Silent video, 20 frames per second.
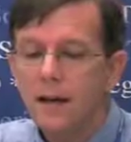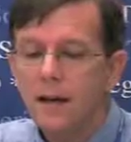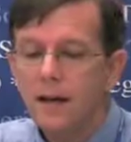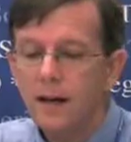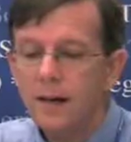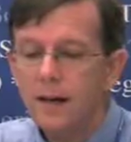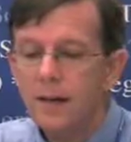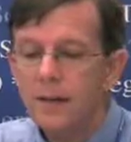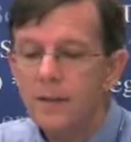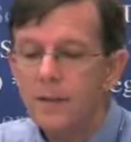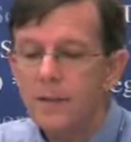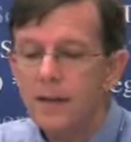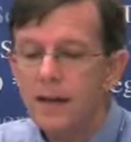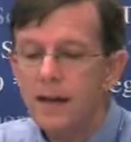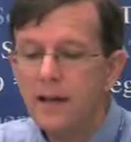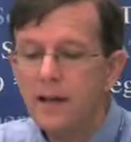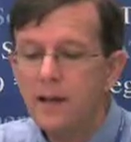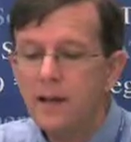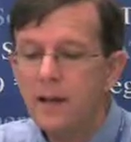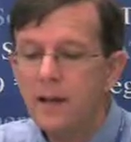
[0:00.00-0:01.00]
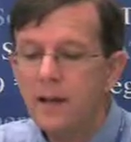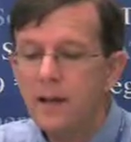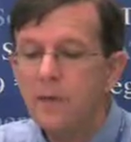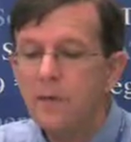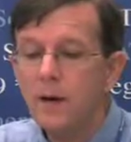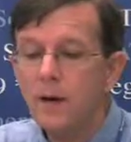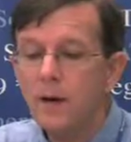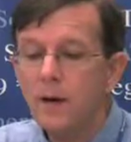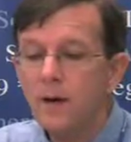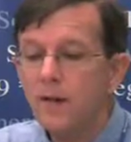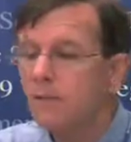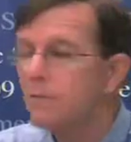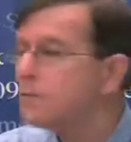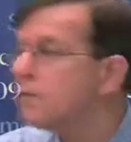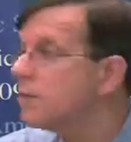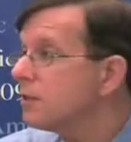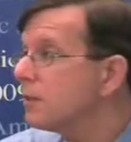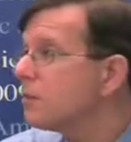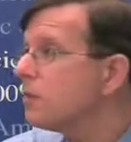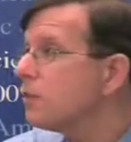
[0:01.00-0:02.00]
um, and, and relative
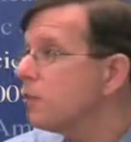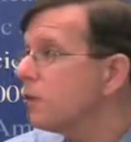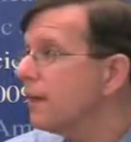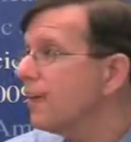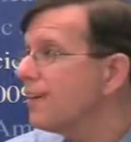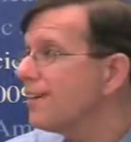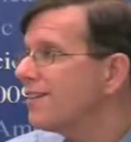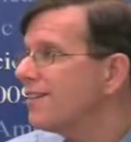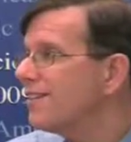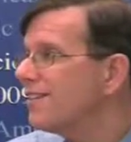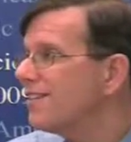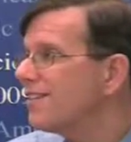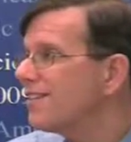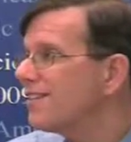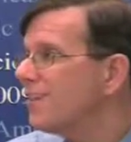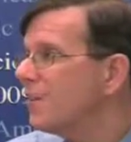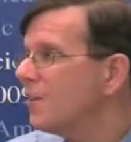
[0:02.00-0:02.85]
to school age years